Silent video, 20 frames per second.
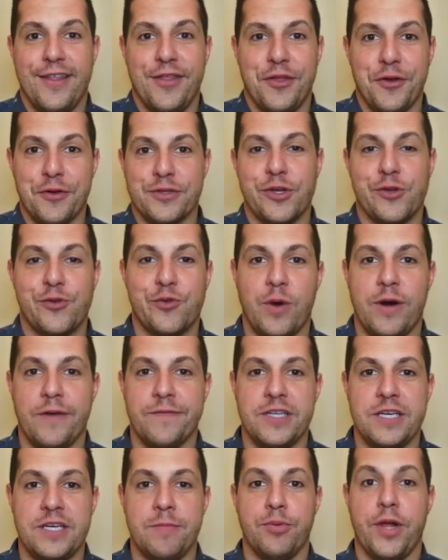there's a
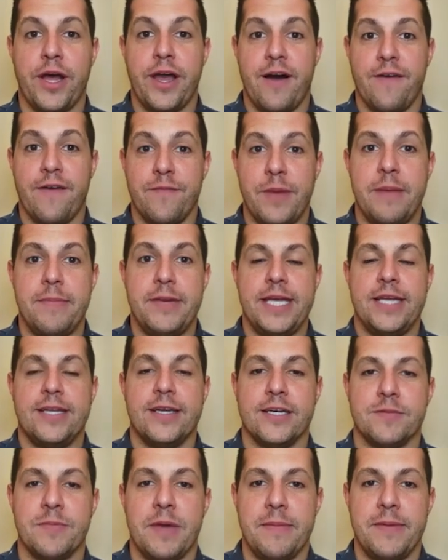12-team playoff? Maybe he
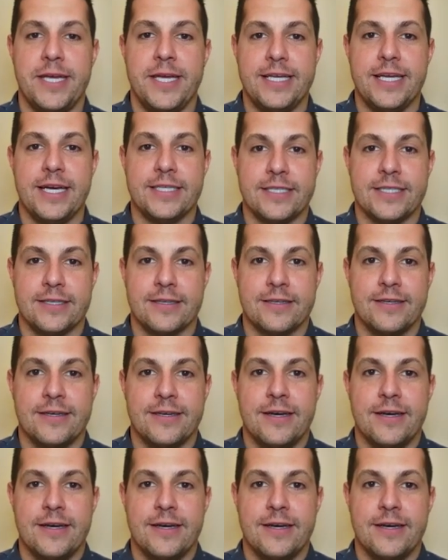does, maybe he doesn't.